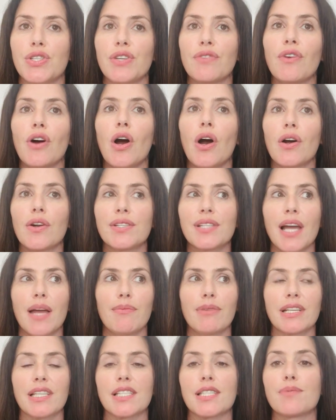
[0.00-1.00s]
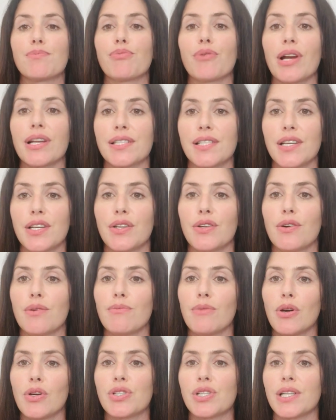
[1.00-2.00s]
You have a hard time expressing your
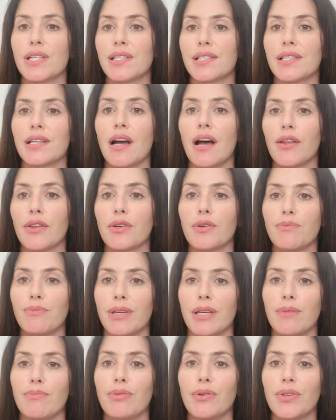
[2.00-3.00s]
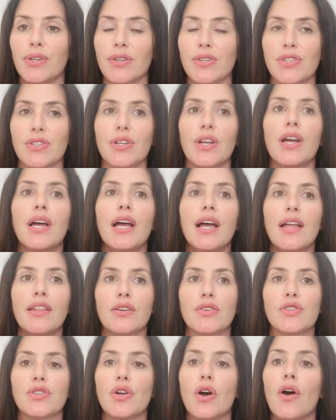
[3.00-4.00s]
emotions to other people. There's an
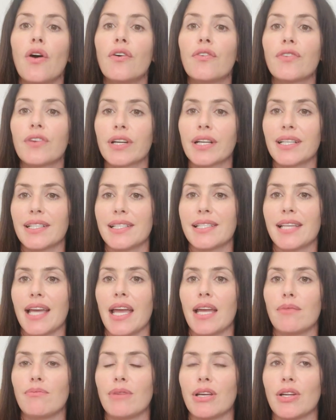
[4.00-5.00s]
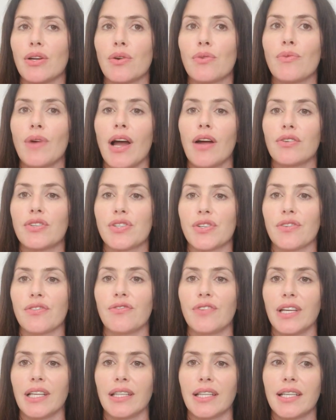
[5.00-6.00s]
over-containment around your
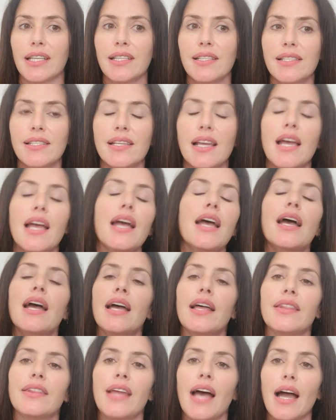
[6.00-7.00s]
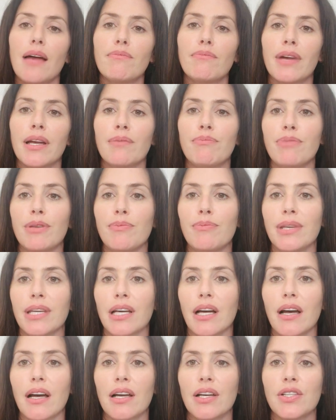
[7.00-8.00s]
feelings. That might be
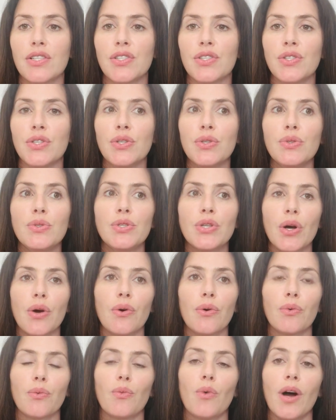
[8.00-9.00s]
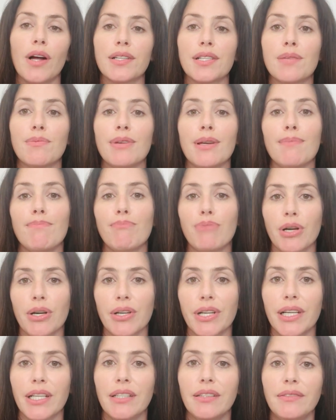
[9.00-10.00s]
because you don't want to be a
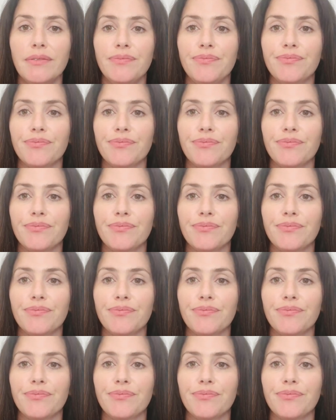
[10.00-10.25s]
burden.